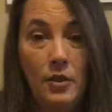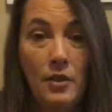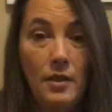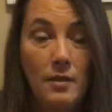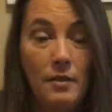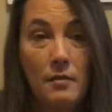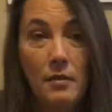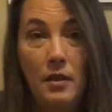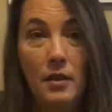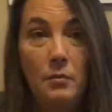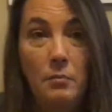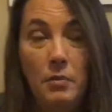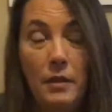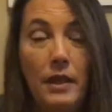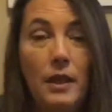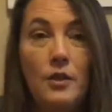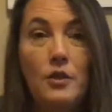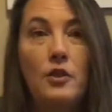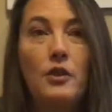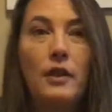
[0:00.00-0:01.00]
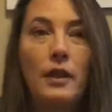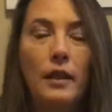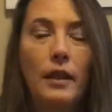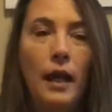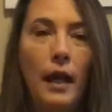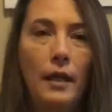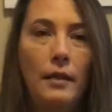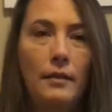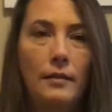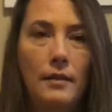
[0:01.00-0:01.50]
just because you can
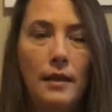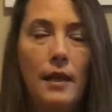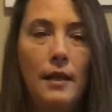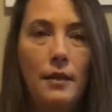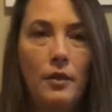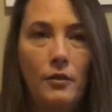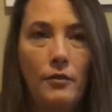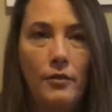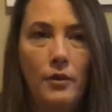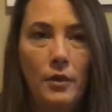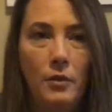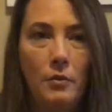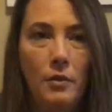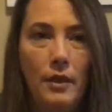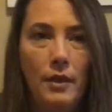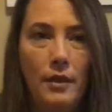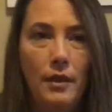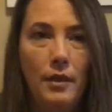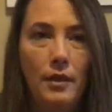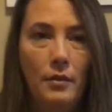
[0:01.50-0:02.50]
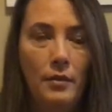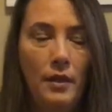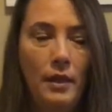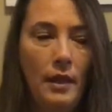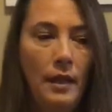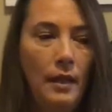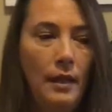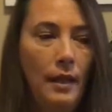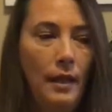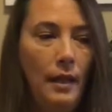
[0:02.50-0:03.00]
take your food with you.
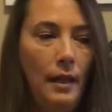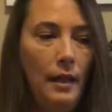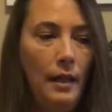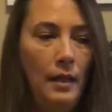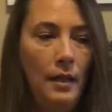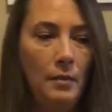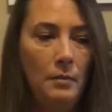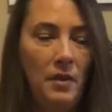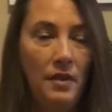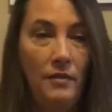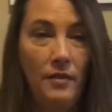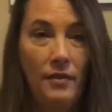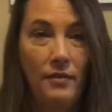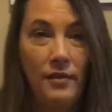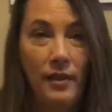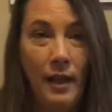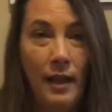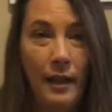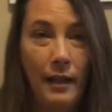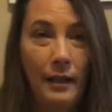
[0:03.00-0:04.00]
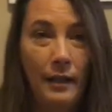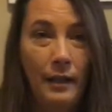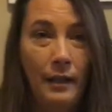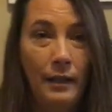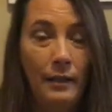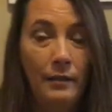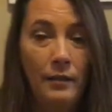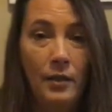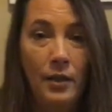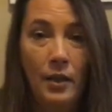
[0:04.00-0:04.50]
If you're flying
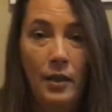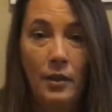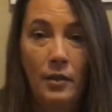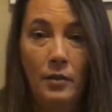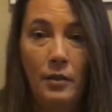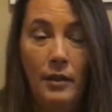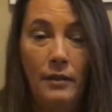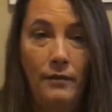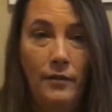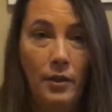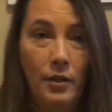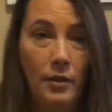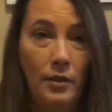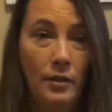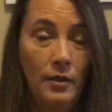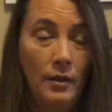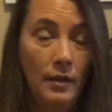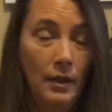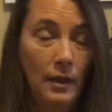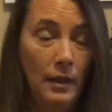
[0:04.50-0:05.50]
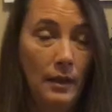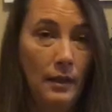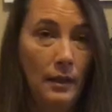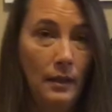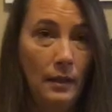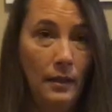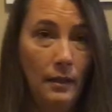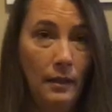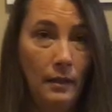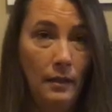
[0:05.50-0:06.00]
in, if you're
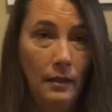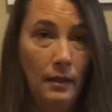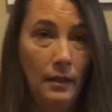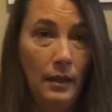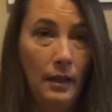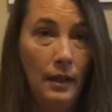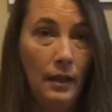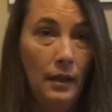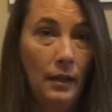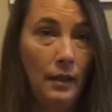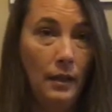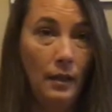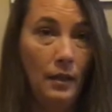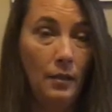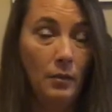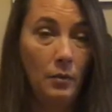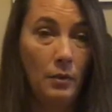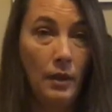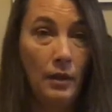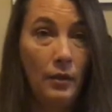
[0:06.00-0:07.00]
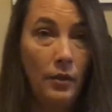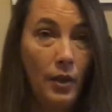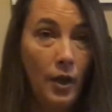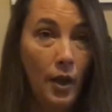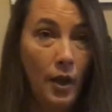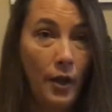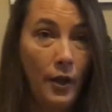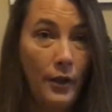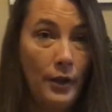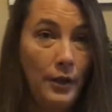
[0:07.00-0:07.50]
getting a rental
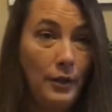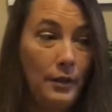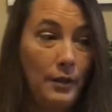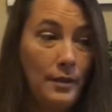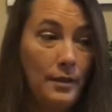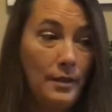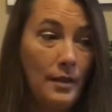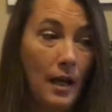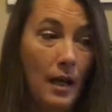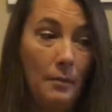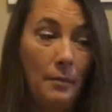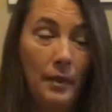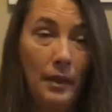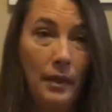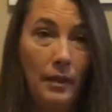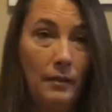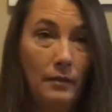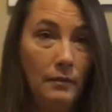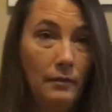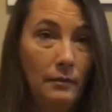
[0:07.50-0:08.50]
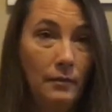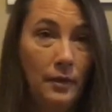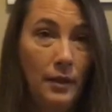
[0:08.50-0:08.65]
car, you can stop at,